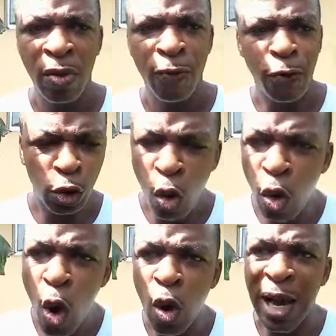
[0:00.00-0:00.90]
for so
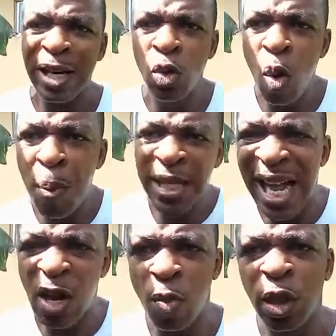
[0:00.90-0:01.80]
long and nobody in
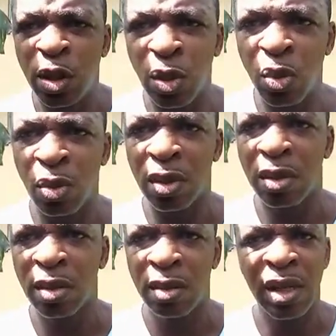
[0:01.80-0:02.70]
that community knew?
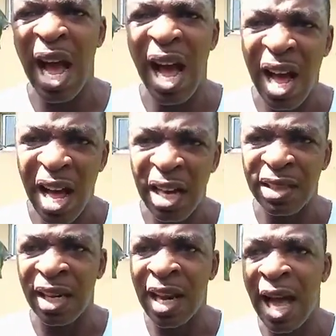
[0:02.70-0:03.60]
Nah,
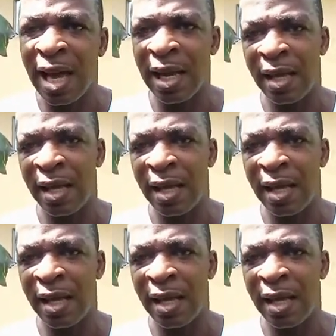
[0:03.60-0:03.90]
it's a lie.